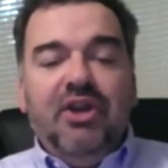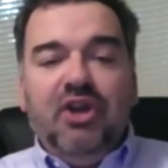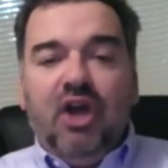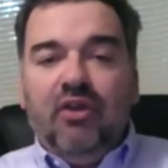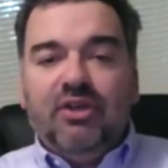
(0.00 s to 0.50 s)

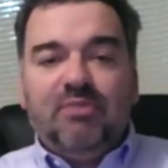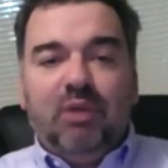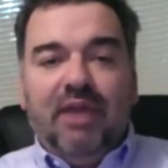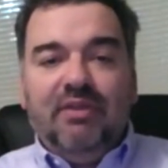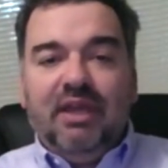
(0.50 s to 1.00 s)
Another
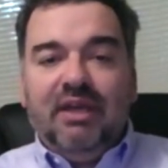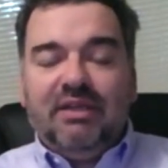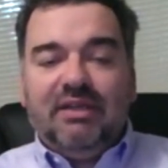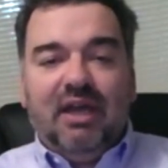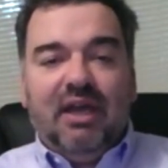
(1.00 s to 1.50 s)

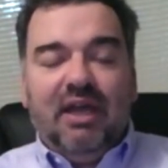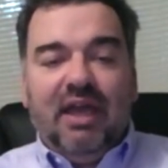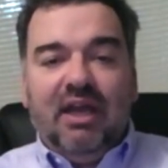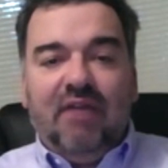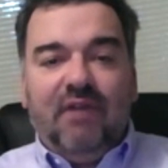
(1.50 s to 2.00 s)
splendid
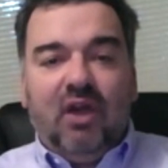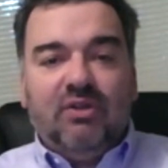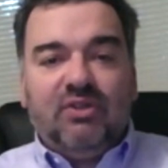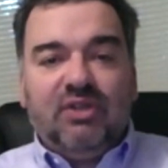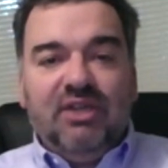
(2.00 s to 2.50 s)
uh,
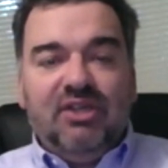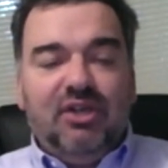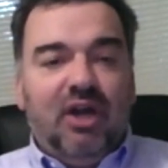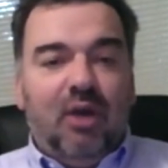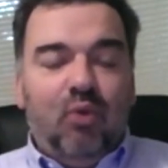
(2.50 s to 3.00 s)
NFL season.